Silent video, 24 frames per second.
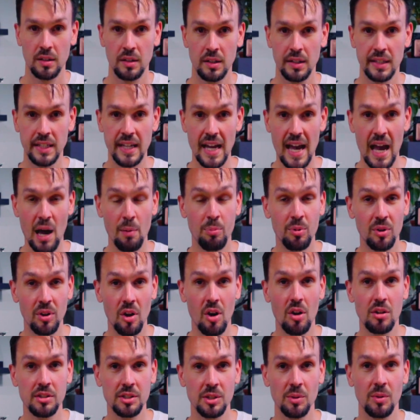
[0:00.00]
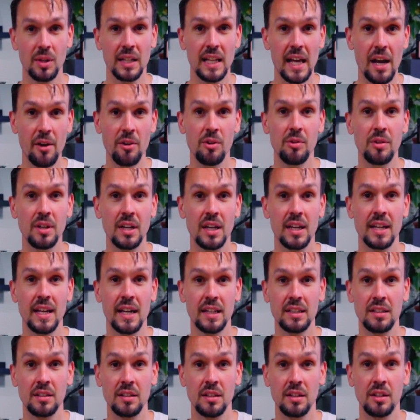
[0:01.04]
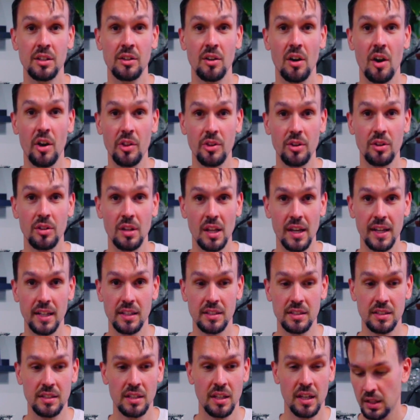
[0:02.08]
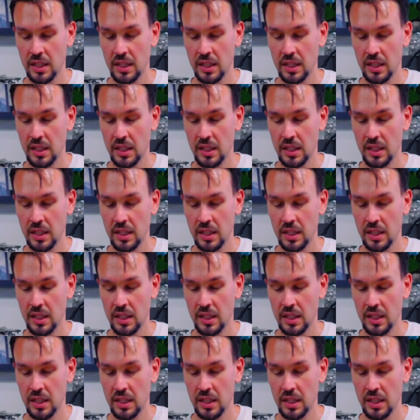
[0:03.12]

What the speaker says: and the app will also allow you to connect to their other lights.